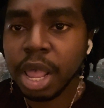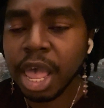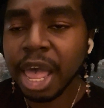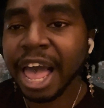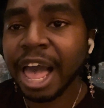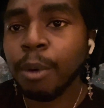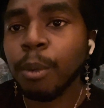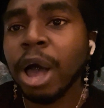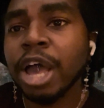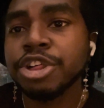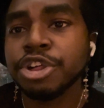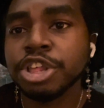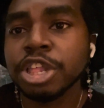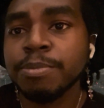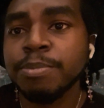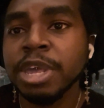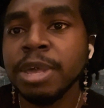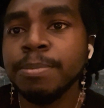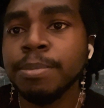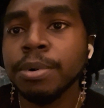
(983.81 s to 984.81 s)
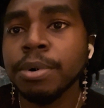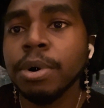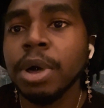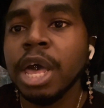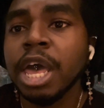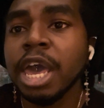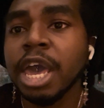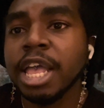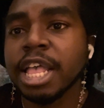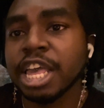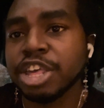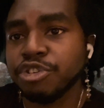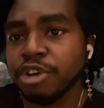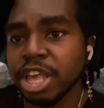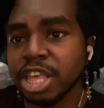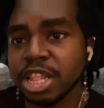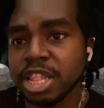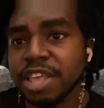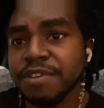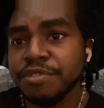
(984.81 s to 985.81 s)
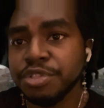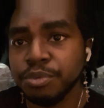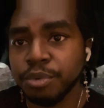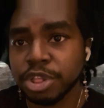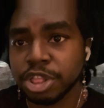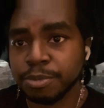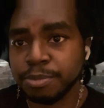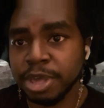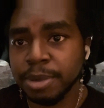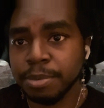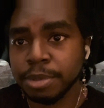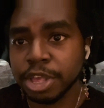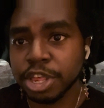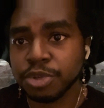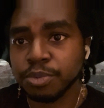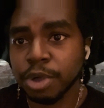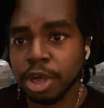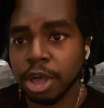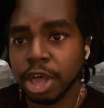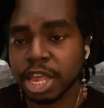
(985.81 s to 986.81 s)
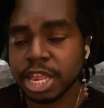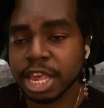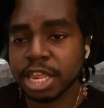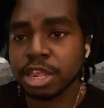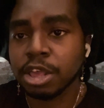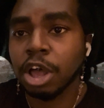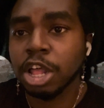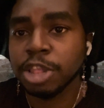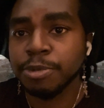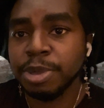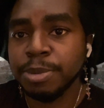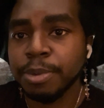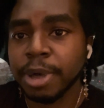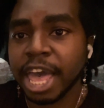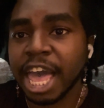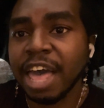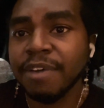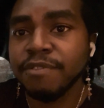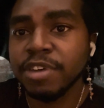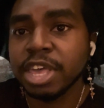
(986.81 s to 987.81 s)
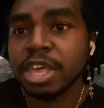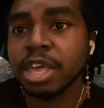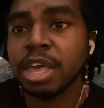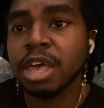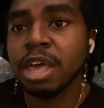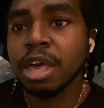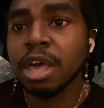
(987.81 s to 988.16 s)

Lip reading: I watch other people, and I tried to live through other people as well, because I saw other people having